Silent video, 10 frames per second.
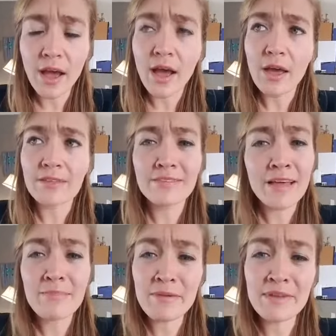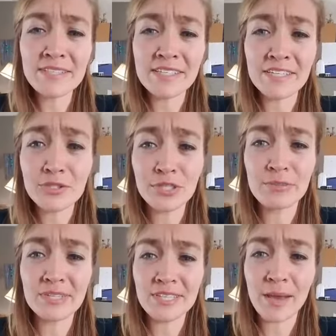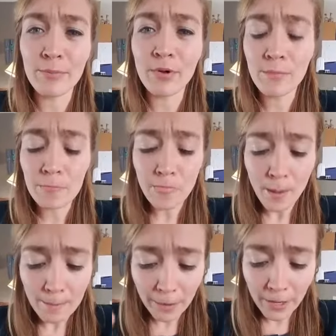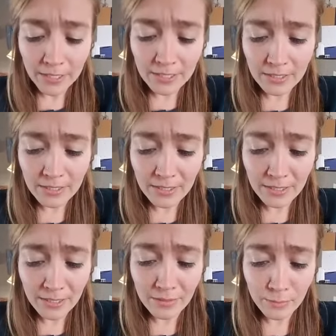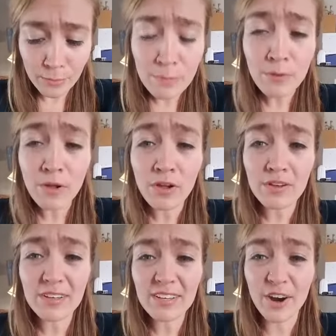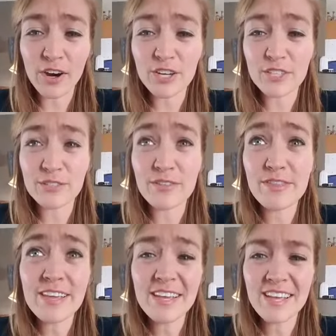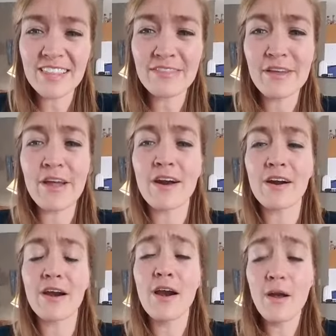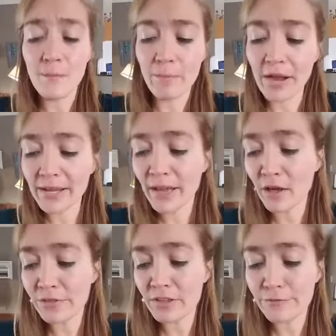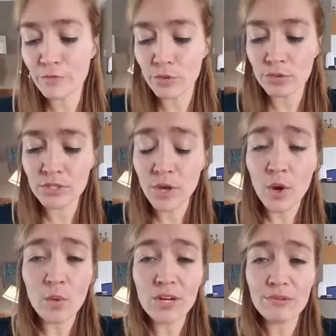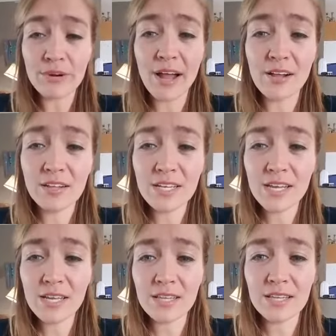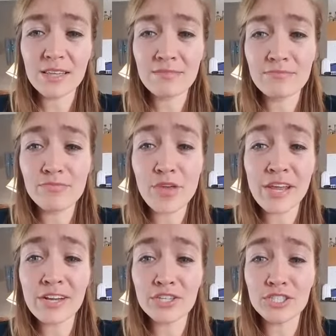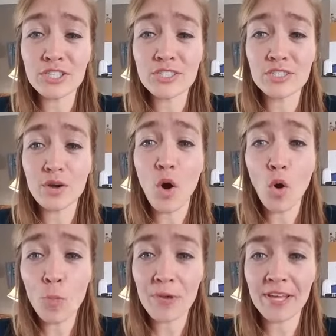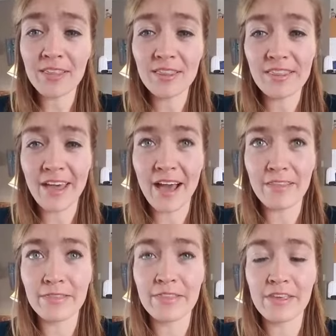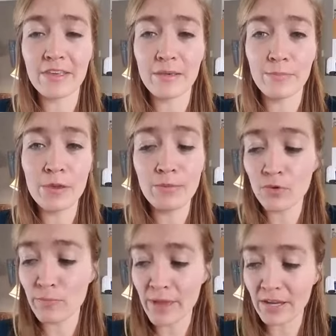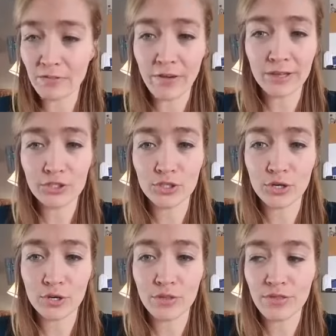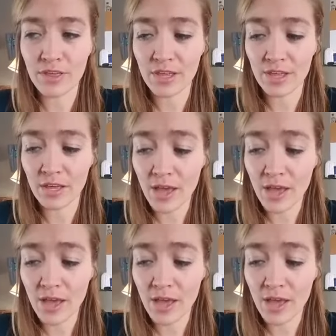That maybe is an extreme example, but people are thinking that they are buying healthy foods when in reality they are just hoping that the people who manufactured the